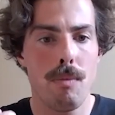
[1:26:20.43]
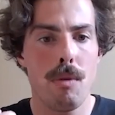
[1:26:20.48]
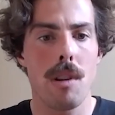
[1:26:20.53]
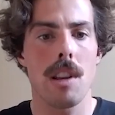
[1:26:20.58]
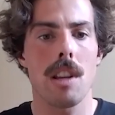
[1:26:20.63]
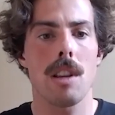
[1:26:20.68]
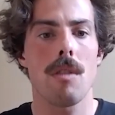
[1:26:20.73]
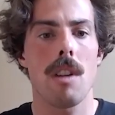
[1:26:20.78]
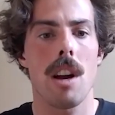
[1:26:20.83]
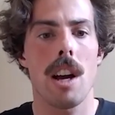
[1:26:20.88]

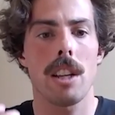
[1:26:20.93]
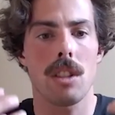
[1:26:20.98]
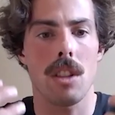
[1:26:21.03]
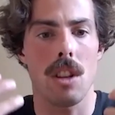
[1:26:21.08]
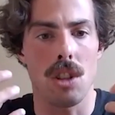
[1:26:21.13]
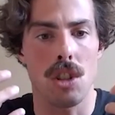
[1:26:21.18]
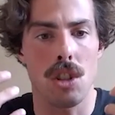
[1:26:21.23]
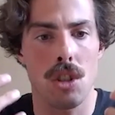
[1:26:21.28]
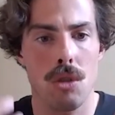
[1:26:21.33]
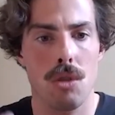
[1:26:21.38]
bring right
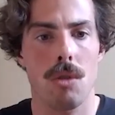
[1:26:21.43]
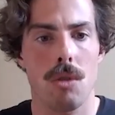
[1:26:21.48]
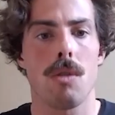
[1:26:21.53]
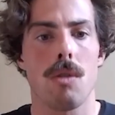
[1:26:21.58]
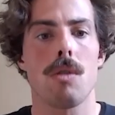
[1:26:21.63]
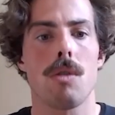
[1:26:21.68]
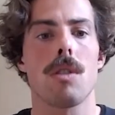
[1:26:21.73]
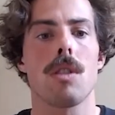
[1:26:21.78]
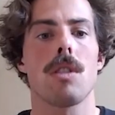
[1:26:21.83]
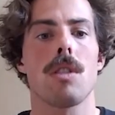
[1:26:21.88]
a
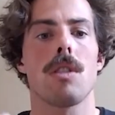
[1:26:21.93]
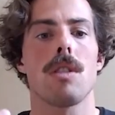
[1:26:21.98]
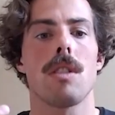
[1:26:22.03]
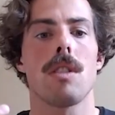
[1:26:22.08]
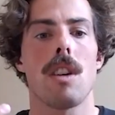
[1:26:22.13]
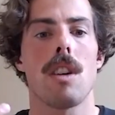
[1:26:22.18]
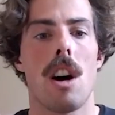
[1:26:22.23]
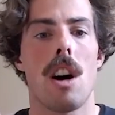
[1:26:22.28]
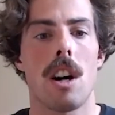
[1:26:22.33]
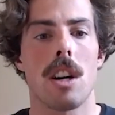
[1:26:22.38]
strong
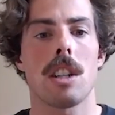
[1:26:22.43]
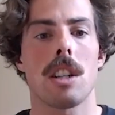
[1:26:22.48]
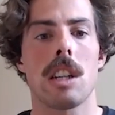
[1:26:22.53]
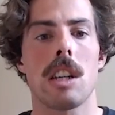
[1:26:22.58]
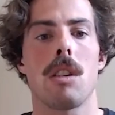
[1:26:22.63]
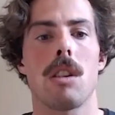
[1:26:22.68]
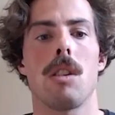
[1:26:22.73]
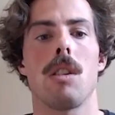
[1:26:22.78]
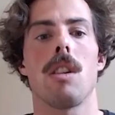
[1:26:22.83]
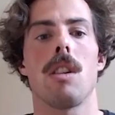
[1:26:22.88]

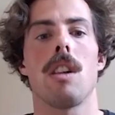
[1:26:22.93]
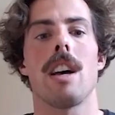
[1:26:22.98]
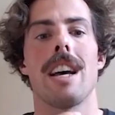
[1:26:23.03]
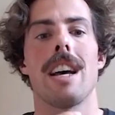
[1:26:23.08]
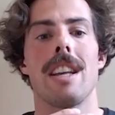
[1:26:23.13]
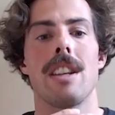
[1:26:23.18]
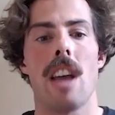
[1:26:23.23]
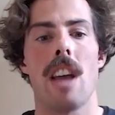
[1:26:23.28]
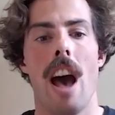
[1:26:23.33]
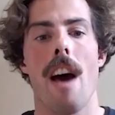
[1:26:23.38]
article
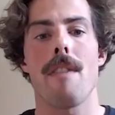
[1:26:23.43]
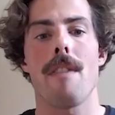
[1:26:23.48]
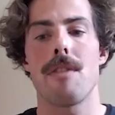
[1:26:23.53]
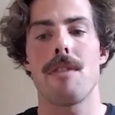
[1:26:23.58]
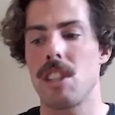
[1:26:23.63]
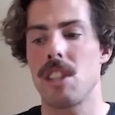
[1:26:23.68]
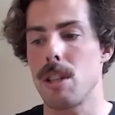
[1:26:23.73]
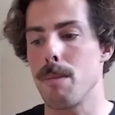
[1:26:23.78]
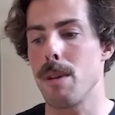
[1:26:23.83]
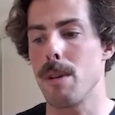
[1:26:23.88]
and add
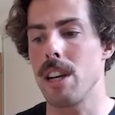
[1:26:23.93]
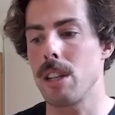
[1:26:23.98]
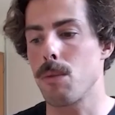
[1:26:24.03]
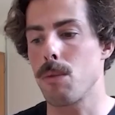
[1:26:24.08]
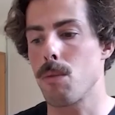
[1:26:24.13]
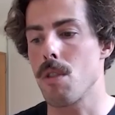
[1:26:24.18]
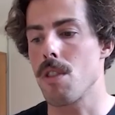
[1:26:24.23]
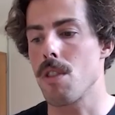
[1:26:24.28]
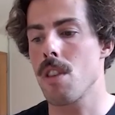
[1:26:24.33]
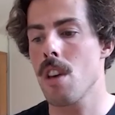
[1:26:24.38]
this
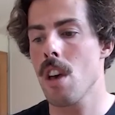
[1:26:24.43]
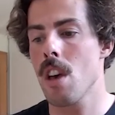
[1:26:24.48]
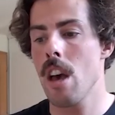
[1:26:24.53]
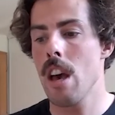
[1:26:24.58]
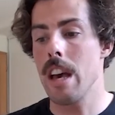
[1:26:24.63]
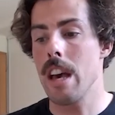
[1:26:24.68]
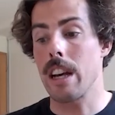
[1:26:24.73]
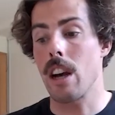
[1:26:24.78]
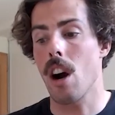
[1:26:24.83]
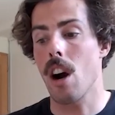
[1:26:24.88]
debate with
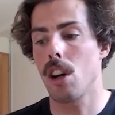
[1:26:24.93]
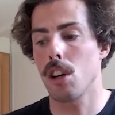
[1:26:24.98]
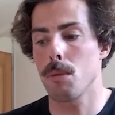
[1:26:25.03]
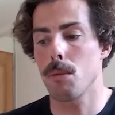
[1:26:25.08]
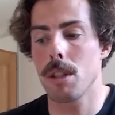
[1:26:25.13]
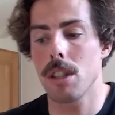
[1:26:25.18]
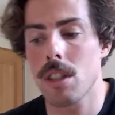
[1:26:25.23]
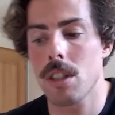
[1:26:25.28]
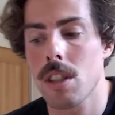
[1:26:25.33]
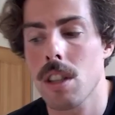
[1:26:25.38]

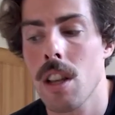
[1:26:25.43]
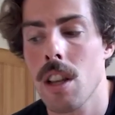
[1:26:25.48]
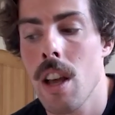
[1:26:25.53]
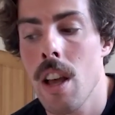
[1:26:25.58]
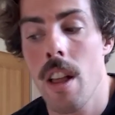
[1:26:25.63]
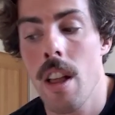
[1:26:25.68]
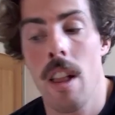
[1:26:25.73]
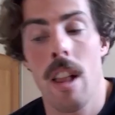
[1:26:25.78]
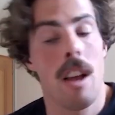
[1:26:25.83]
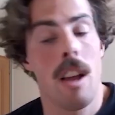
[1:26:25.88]
economists
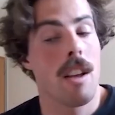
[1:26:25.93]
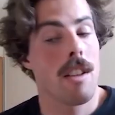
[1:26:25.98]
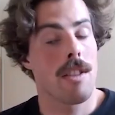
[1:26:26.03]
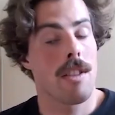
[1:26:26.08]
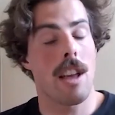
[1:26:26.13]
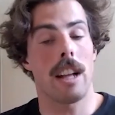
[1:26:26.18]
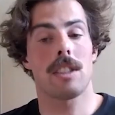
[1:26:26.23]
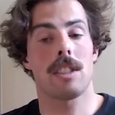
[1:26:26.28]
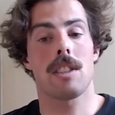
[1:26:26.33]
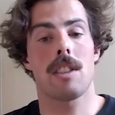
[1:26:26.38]

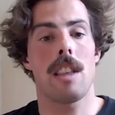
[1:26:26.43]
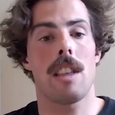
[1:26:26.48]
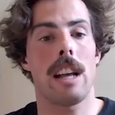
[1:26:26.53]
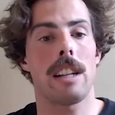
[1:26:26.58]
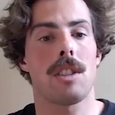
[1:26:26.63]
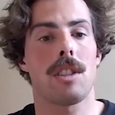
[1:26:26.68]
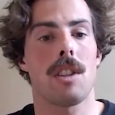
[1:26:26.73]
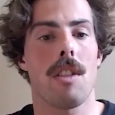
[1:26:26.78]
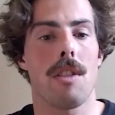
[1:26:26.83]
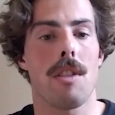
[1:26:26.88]
that's
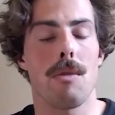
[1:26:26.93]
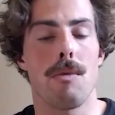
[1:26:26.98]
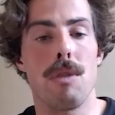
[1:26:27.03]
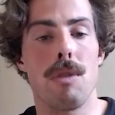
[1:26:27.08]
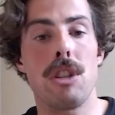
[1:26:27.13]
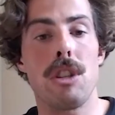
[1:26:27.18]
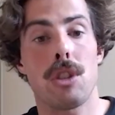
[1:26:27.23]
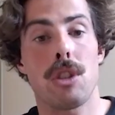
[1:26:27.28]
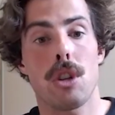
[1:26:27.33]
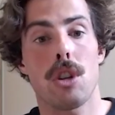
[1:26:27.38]
that's on the
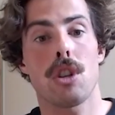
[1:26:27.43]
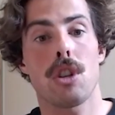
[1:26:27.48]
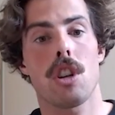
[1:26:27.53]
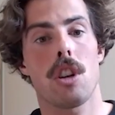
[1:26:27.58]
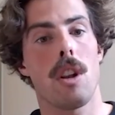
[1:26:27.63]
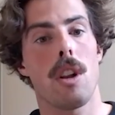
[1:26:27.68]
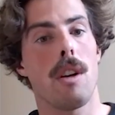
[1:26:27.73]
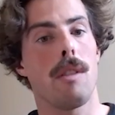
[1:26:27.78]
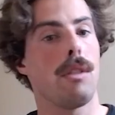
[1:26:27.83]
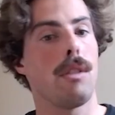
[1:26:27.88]

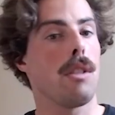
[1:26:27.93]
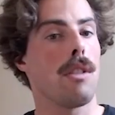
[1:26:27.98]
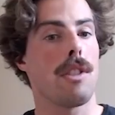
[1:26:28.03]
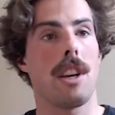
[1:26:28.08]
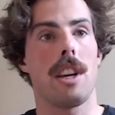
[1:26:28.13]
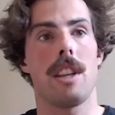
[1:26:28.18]
research level.